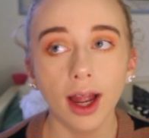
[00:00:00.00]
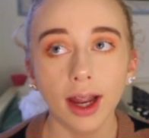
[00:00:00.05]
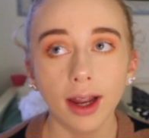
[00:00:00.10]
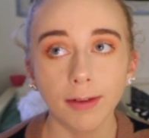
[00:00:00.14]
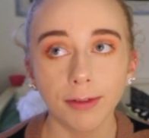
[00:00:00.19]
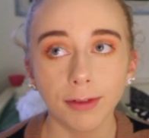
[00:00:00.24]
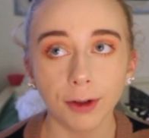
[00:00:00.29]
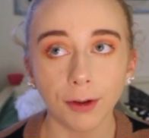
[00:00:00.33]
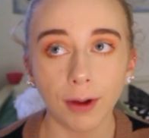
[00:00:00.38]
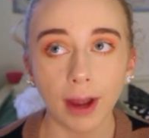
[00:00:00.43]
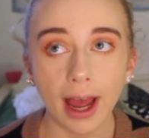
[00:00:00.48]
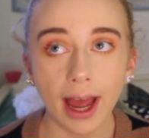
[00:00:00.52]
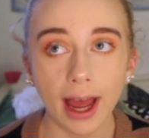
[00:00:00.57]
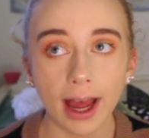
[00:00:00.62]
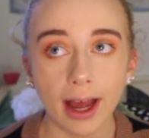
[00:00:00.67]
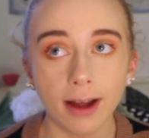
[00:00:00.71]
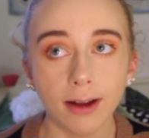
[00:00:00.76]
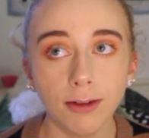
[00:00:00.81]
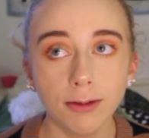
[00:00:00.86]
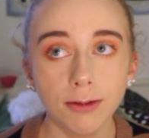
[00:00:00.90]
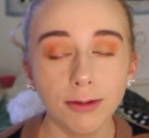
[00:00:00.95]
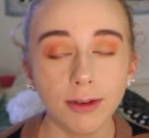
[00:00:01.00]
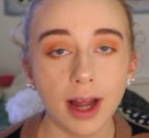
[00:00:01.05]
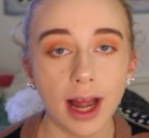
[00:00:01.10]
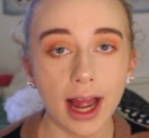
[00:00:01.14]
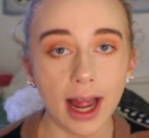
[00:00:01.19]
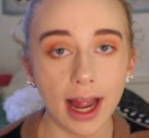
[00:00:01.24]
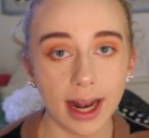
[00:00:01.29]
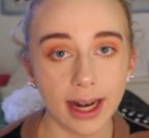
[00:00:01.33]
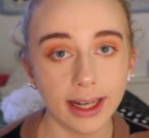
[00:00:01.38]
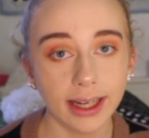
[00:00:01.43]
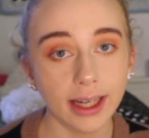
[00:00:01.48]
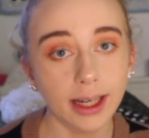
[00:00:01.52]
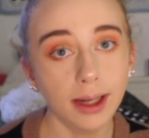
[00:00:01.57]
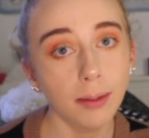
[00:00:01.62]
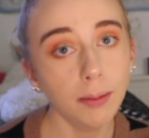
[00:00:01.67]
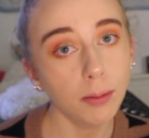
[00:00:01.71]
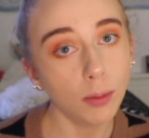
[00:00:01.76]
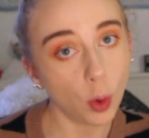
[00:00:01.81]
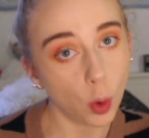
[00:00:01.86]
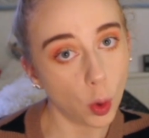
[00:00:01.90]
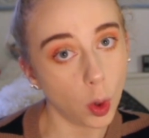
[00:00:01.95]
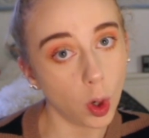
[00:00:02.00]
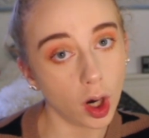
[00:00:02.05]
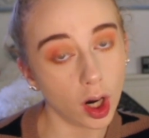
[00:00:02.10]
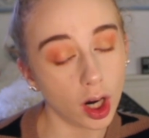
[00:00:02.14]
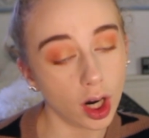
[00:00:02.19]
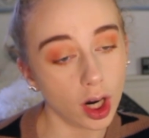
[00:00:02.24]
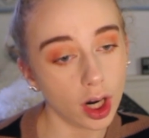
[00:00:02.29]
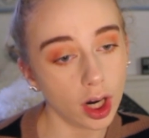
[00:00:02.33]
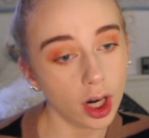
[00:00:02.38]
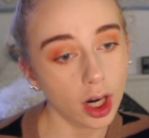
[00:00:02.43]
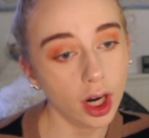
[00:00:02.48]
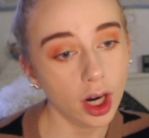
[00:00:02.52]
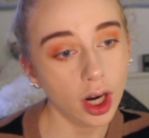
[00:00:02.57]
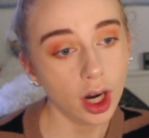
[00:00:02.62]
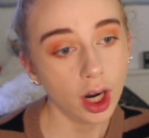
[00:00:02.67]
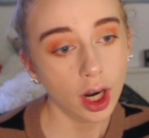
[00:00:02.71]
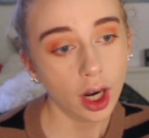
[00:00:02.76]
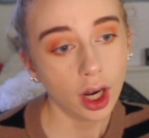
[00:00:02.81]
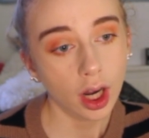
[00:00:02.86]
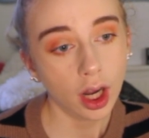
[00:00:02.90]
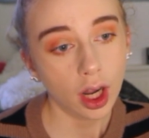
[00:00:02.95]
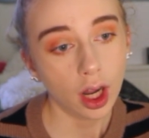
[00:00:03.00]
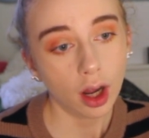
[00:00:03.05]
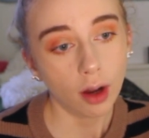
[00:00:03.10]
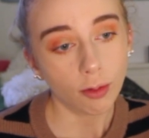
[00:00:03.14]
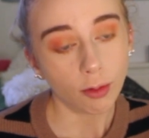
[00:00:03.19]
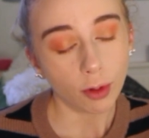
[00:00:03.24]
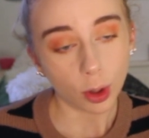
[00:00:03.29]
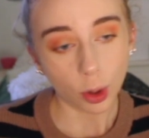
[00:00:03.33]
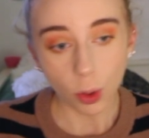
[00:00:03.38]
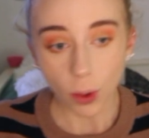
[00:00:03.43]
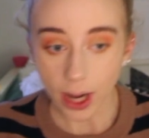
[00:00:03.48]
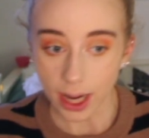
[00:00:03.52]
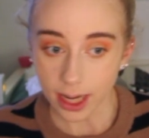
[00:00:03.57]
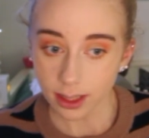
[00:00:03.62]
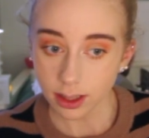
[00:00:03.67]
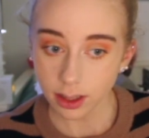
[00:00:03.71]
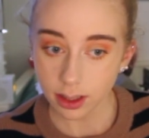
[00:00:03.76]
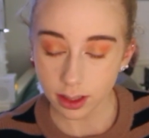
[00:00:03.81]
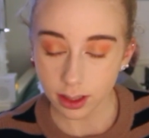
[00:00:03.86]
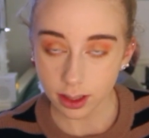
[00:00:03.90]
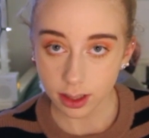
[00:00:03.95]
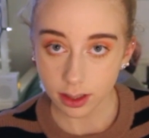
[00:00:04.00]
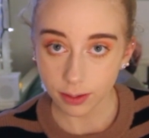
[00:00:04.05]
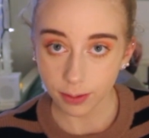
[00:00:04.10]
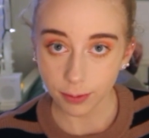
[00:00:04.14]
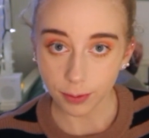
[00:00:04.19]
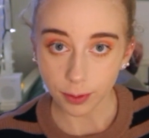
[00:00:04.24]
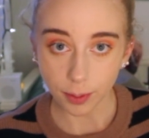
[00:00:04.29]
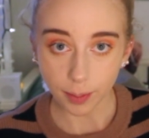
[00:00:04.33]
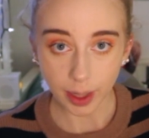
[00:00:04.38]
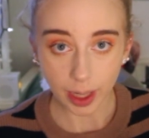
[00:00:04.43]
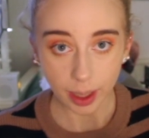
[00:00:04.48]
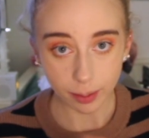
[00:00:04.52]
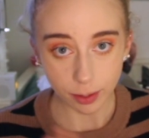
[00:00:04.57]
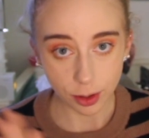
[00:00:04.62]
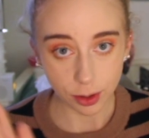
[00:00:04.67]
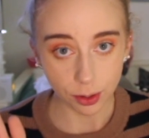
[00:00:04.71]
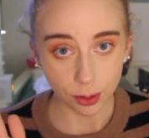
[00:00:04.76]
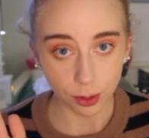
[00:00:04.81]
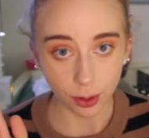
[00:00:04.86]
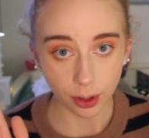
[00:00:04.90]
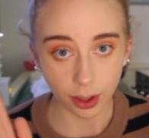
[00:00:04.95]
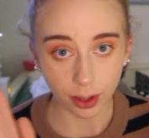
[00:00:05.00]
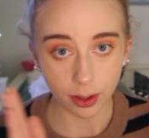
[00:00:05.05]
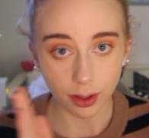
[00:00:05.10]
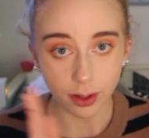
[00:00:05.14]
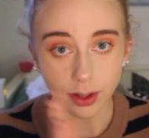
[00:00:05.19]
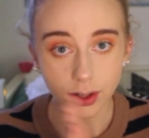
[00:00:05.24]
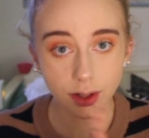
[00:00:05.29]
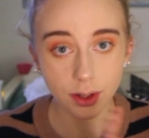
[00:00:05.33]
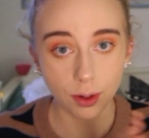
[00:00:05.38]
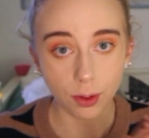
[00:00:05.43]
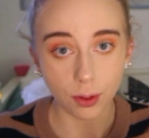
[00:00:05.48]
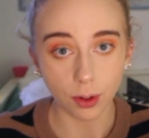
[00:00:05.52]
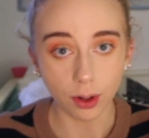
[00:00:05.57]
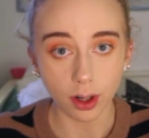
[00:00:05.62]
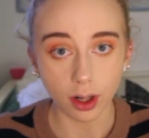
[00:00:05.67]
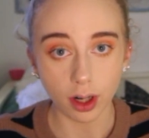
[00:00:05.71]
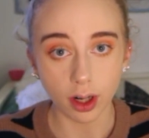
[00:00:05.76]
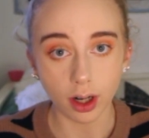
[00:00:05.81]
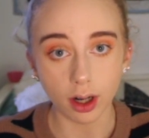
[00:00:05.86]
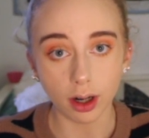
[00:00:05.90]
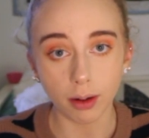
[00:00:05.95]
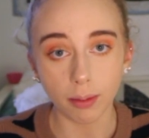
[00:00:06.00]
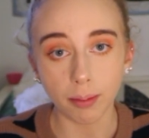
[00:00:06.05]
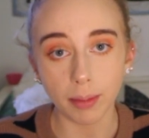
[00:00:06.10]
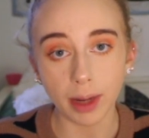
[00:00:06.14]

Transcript: If you have any more requests for makeup tutorials or